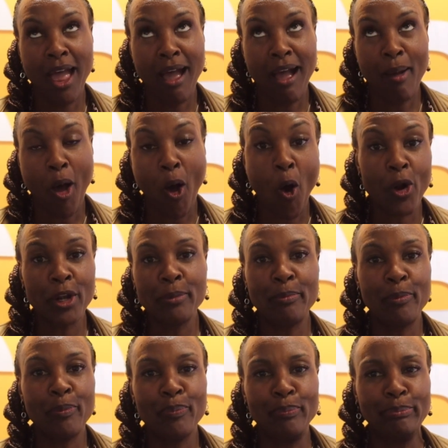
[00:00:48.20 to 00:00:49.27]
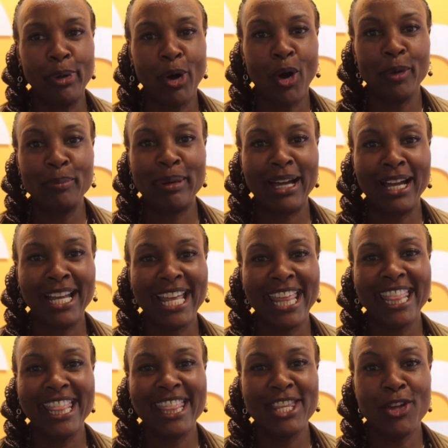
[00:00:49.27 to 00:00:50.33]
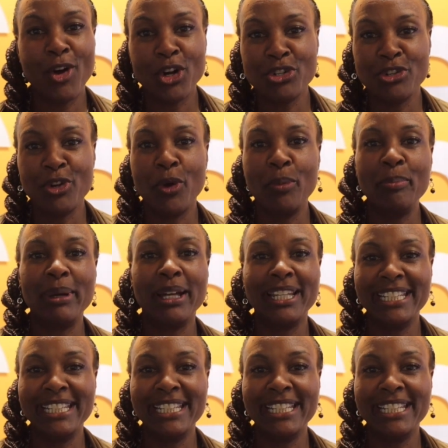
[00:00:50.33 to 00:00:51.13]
put on by Yorkshire Humber